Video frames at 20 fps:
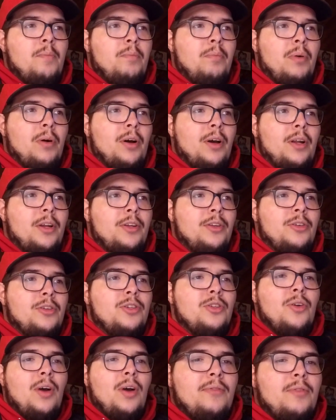But you
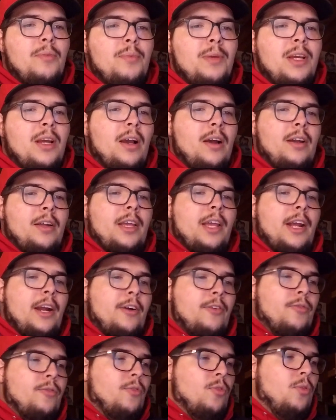still be kind of
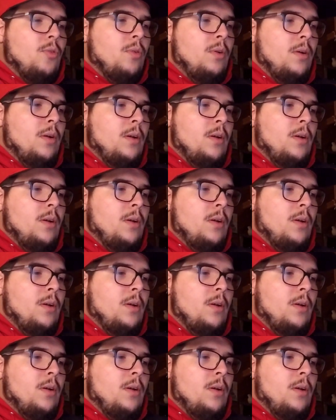careful